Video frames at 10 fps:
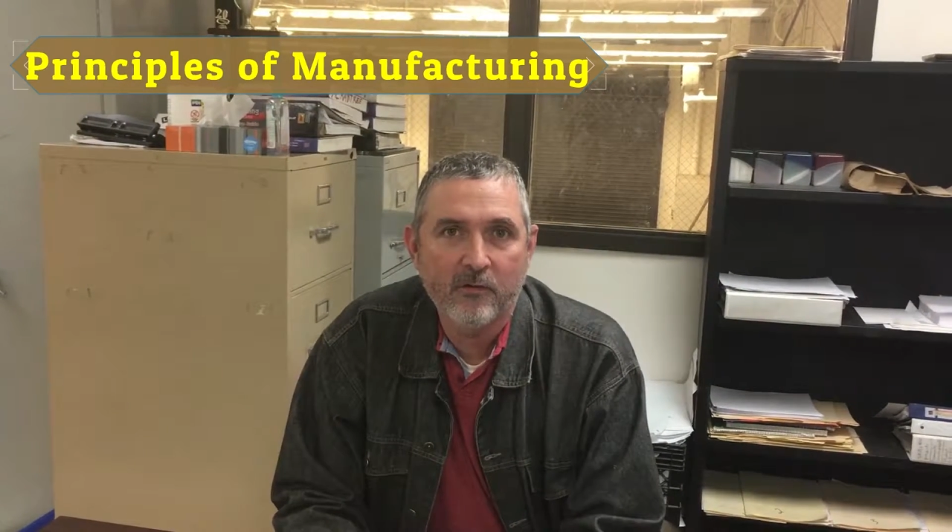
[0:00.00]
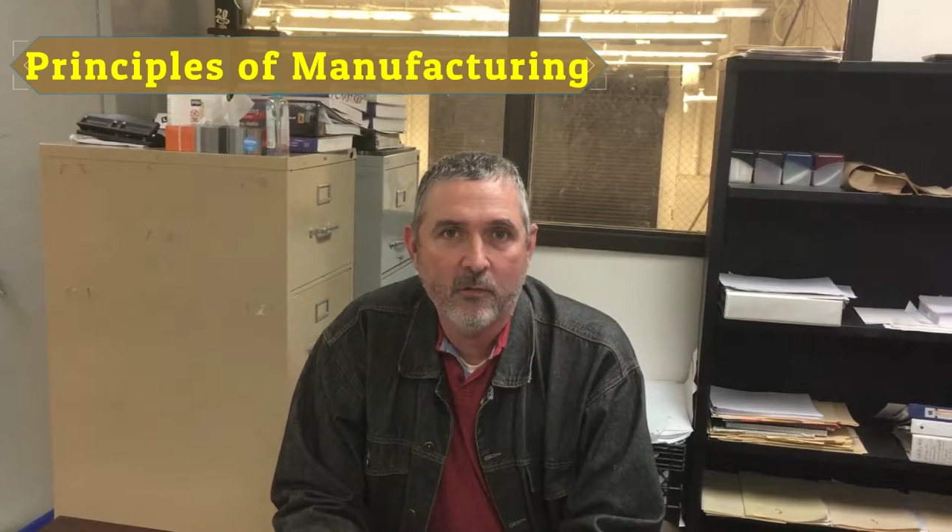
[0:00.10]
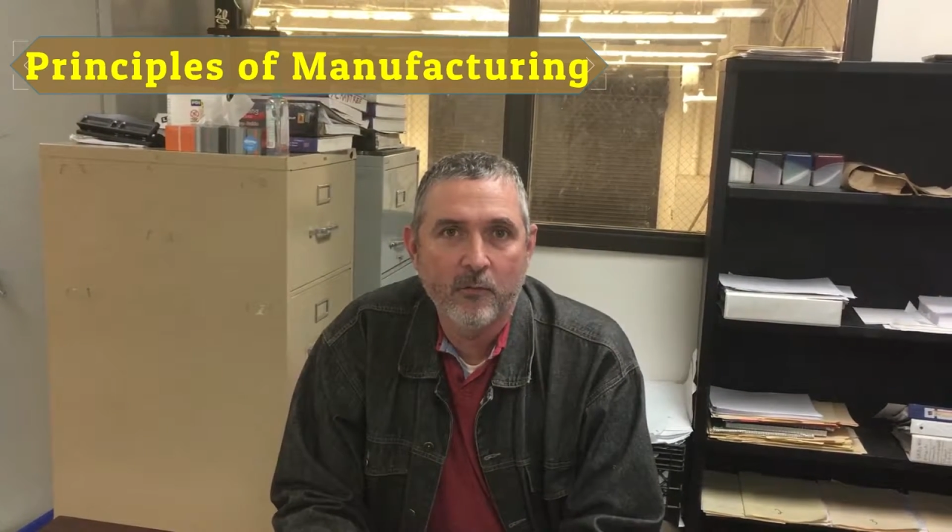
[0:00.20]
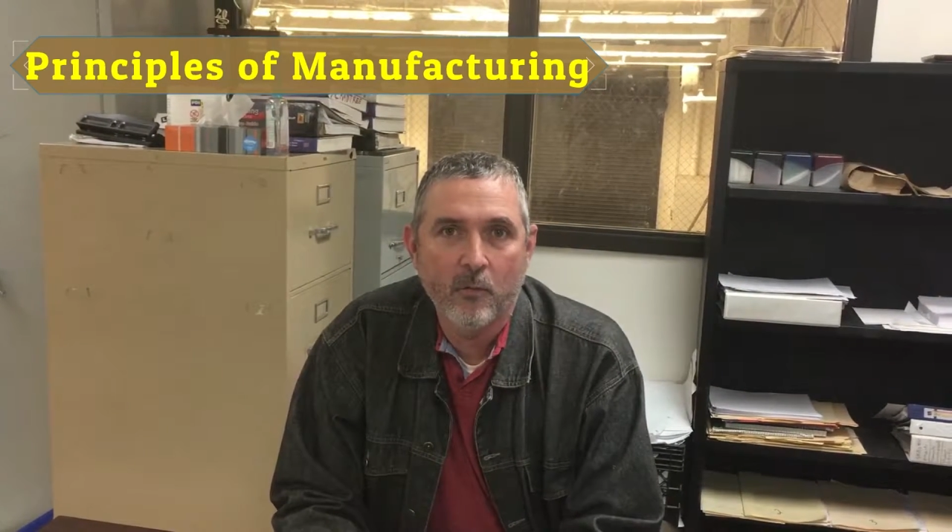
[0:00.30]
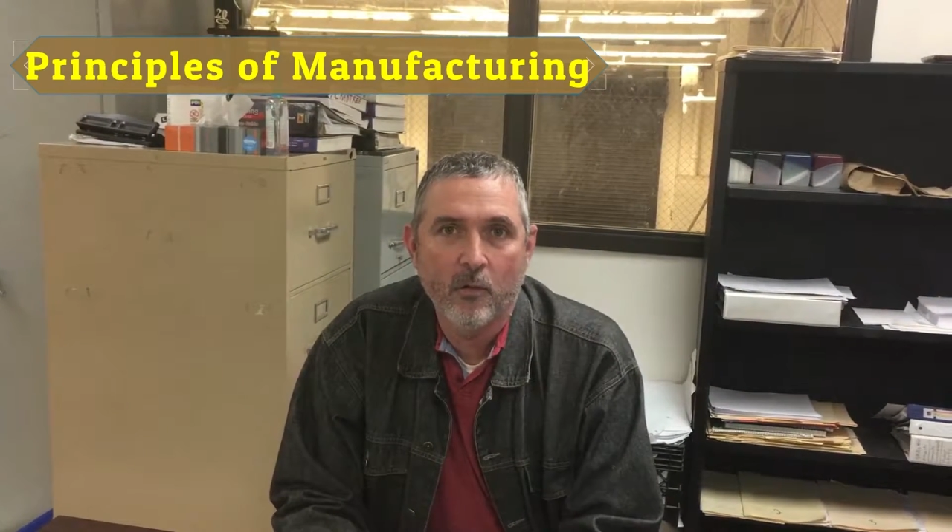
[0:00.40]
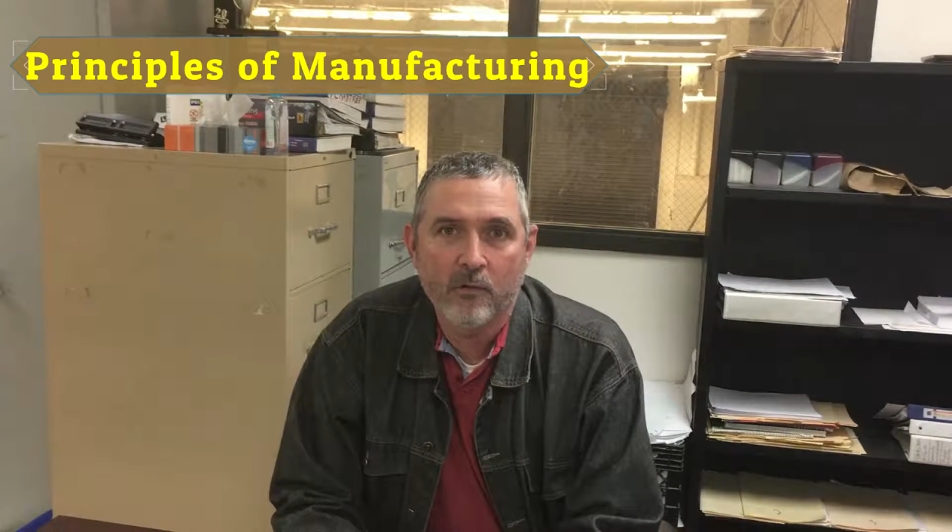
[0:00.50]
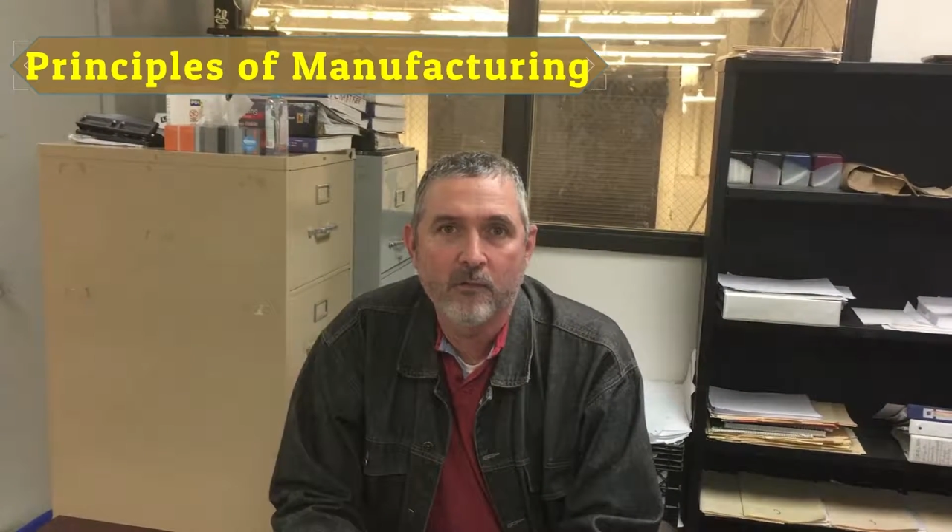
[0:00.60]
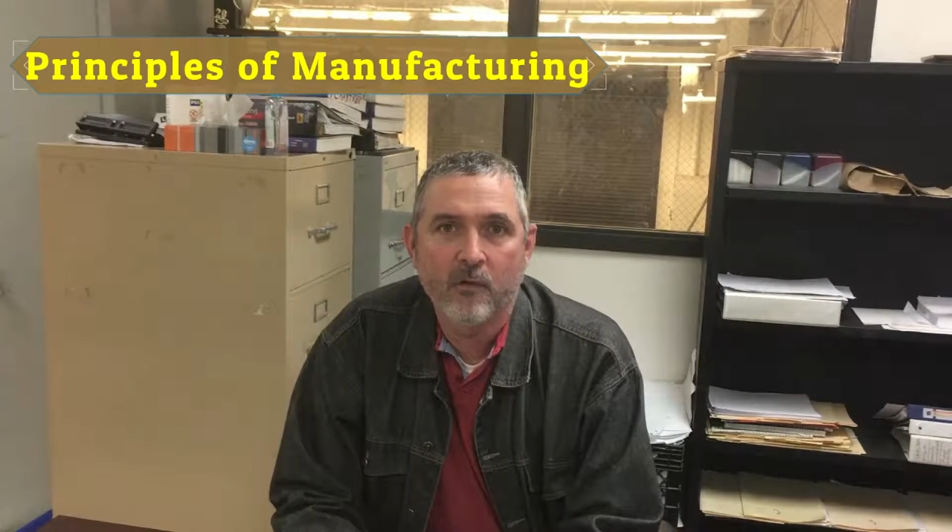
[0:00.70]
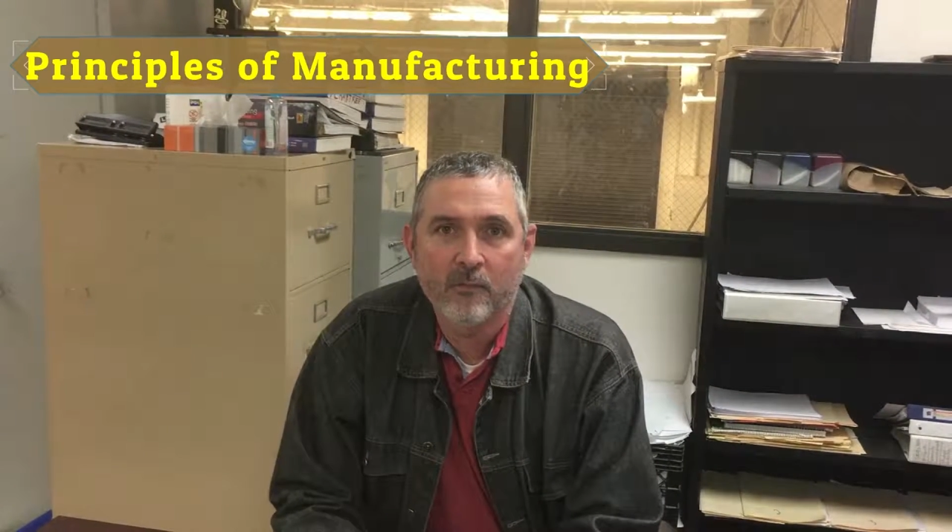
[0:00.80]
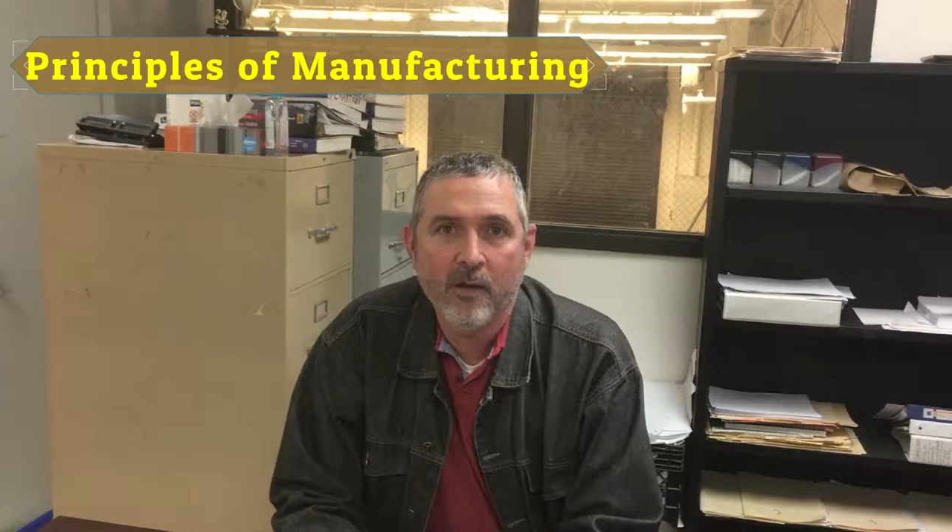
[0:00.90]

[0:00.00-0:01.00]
and so forth as far as